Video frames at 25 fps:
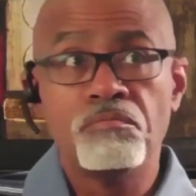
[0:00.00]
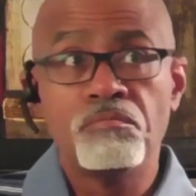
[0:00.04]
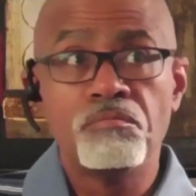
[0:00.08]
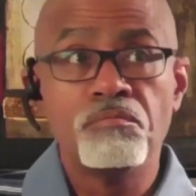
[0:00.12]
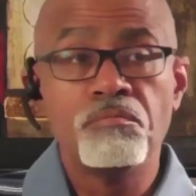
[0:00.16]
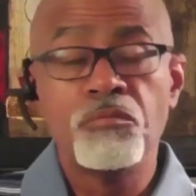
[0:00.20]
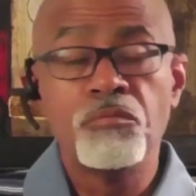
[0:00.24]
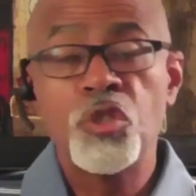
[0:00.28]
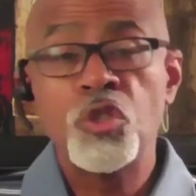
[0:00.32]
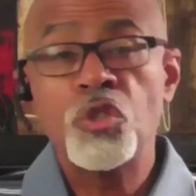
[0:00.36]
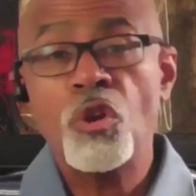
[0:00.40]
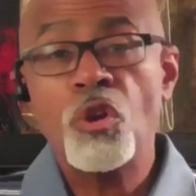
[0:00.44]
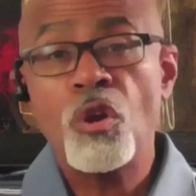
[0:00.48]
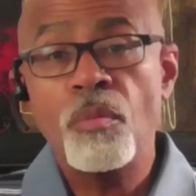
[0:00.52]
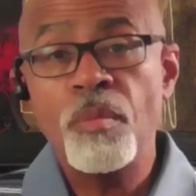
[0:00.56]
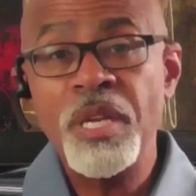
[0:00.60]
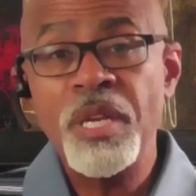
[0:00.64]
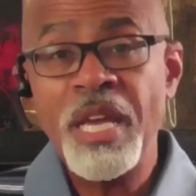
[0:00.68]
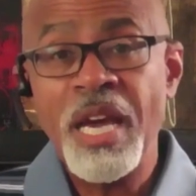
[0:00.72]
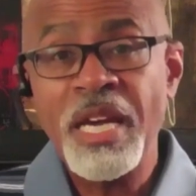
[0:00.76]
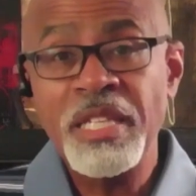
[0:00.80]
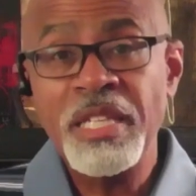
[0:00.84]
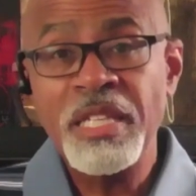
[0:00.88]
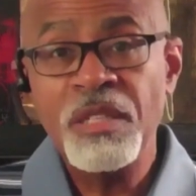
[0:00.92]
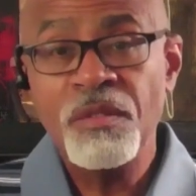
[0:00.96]
sermon
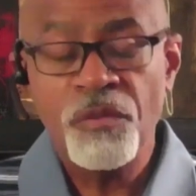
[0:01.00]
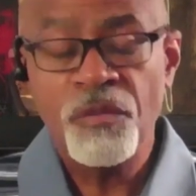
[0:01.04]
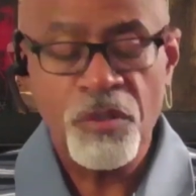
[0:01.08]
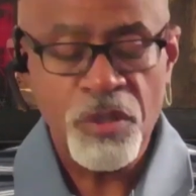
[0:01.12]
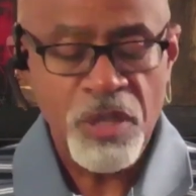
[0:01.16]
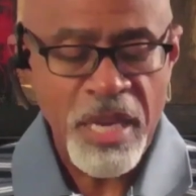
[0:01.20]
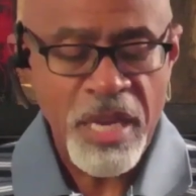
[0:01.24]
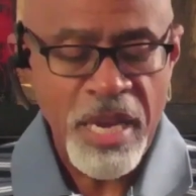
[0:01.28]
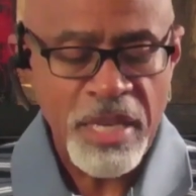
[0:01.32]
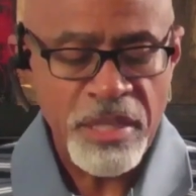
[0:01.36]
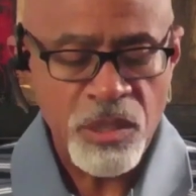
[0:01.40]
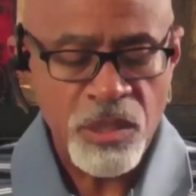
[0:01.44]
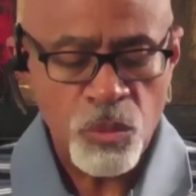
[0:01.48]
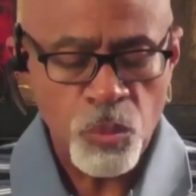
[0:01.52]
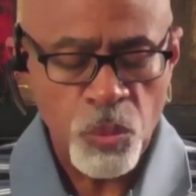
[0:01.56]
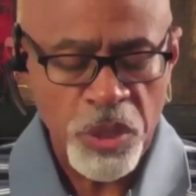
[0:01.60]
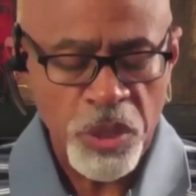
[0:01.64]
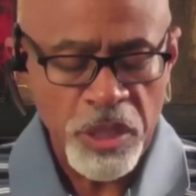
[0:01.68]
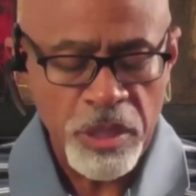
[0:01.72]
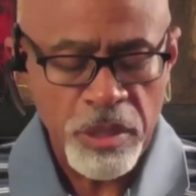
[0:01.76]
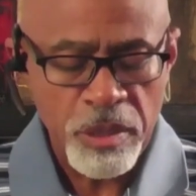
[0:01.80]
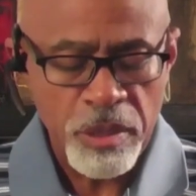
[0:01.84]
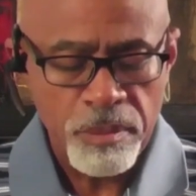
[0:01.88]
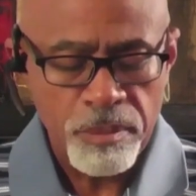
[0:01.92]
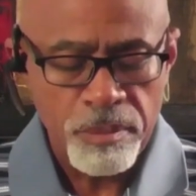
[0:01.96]
I did for last
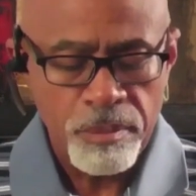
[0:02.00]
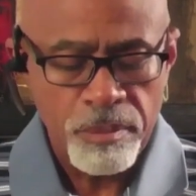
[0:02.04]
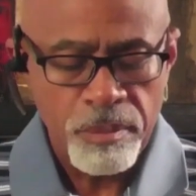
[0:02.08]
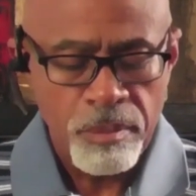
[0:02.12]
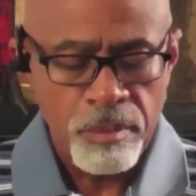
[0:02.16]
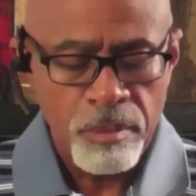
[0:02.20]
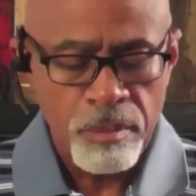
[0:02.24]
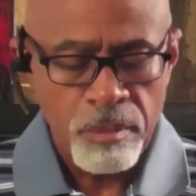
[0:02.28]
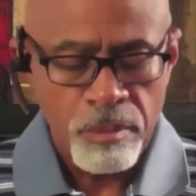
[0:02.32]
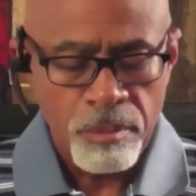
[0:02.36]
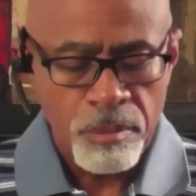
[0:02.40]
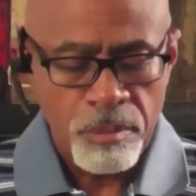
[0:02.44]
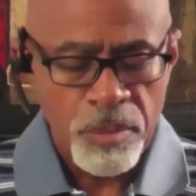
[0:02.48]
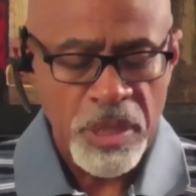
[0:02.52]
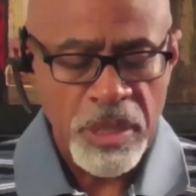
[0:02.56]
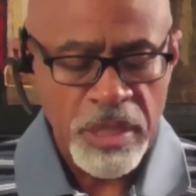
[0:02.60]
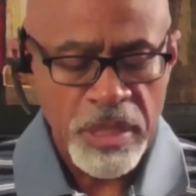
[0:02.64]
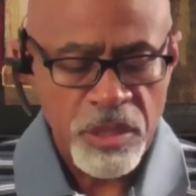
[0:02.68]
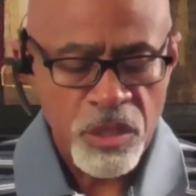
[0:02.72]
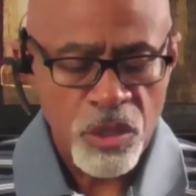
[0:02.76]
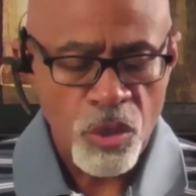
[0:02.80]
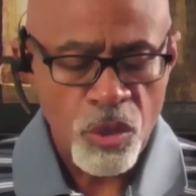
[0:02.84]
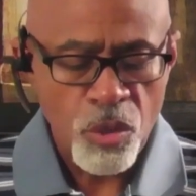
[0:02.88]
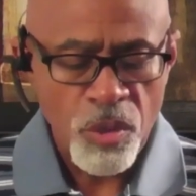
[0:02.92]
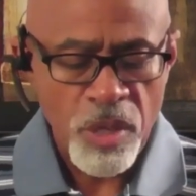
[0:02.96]
week. But let's
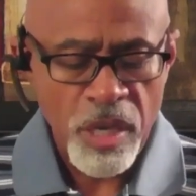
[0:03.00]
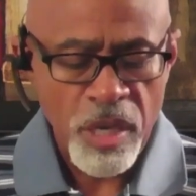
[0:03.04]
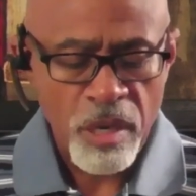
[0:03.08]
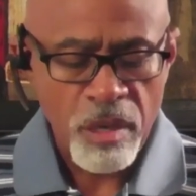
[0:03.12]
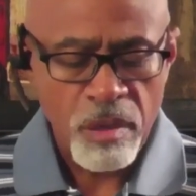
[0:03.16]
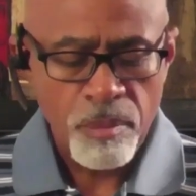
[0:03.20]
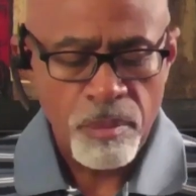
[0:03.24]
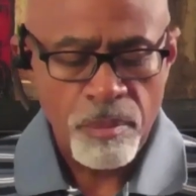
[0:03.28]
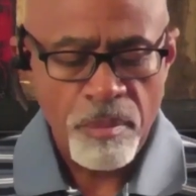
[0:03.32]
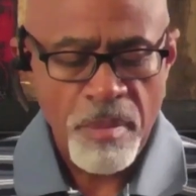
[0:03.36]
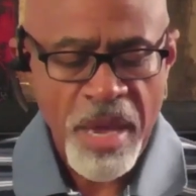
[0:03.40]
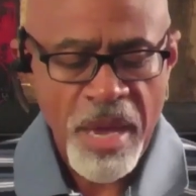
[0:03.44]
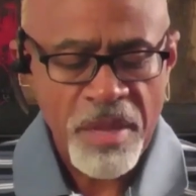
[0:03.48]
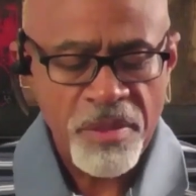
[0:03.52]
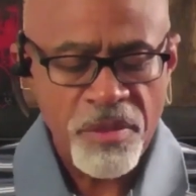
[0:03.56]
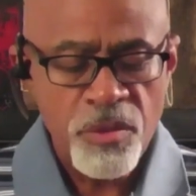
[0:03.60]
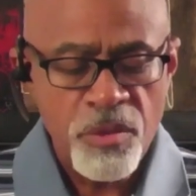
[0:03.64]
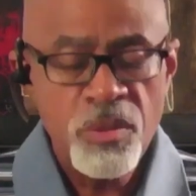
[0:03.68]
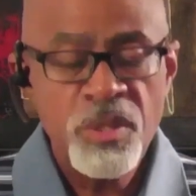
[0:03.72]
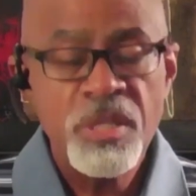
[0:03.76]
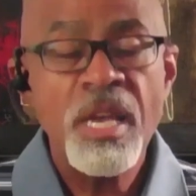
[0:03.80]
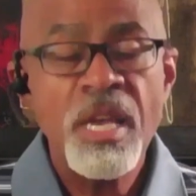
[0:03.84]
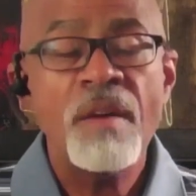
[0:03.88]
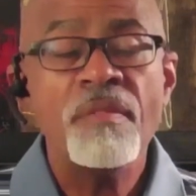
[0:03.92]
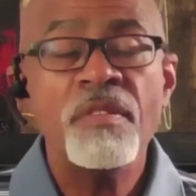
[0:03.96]
go there. Matthew
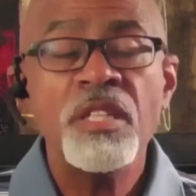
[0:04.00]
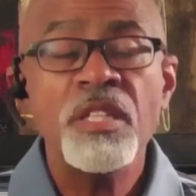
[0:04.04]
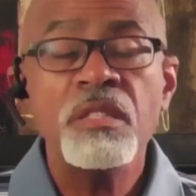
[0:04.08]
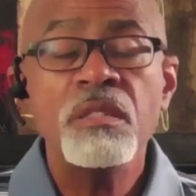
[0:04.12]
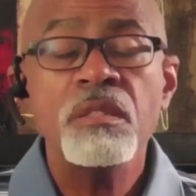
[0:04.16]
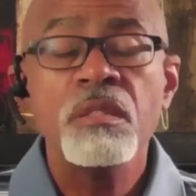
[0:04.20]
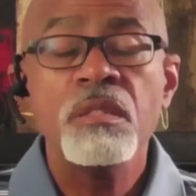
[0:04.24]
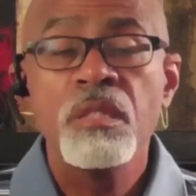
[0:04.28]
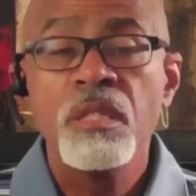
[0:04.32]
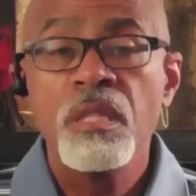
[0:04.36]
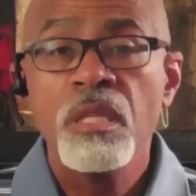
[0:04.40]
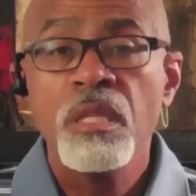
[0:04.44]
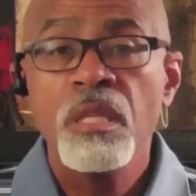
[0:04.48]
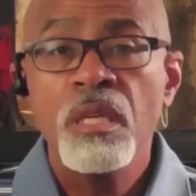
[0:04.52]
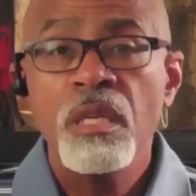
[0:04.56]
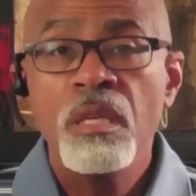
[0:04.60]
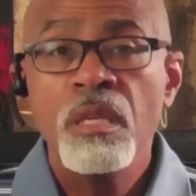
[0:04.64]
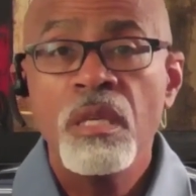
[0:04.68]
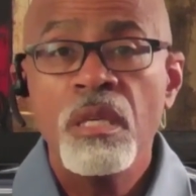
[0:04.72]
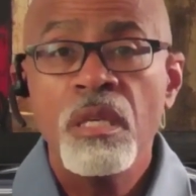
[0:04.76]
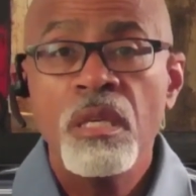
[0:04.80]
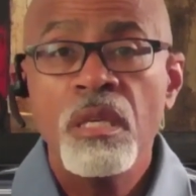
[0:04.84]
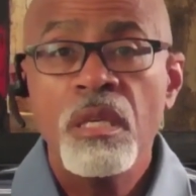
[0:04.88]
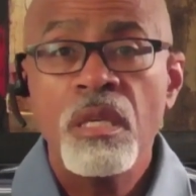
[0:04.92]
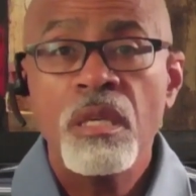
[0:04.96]
7,
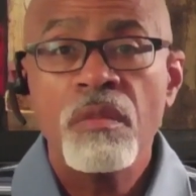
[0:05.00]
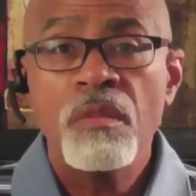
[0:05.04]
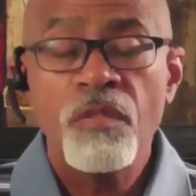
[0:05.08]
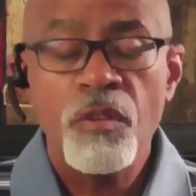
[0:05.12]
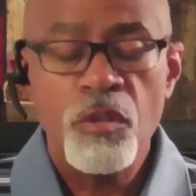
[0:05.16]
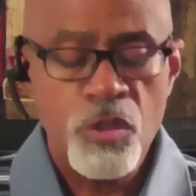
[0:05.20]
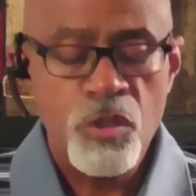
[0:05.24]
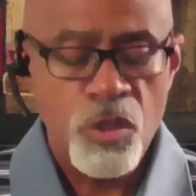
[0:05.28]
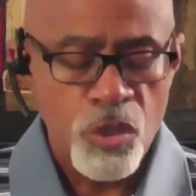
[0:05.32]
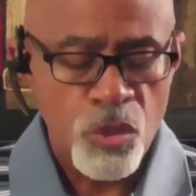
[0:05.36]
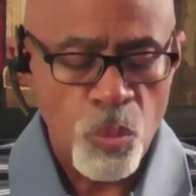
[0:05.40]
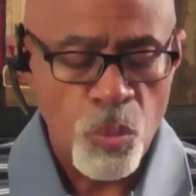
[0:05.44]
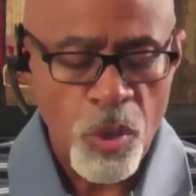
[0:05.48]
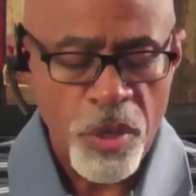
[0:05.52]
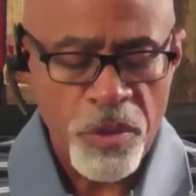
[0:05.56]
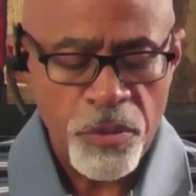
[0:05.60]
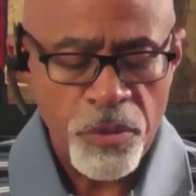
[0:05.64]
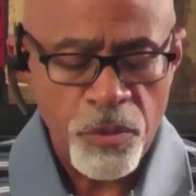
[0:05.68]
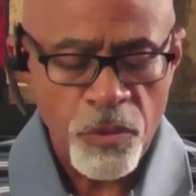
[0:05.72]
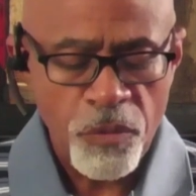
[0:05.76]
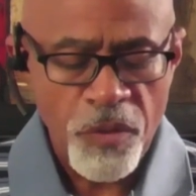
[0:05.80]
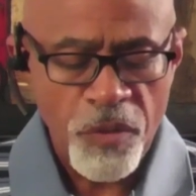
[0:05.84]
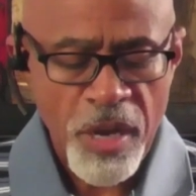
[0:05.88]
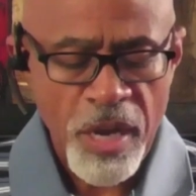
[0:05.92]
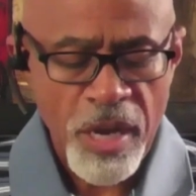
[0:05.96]
verses 1 through
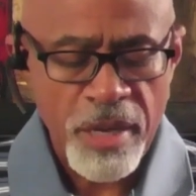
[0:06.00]
5.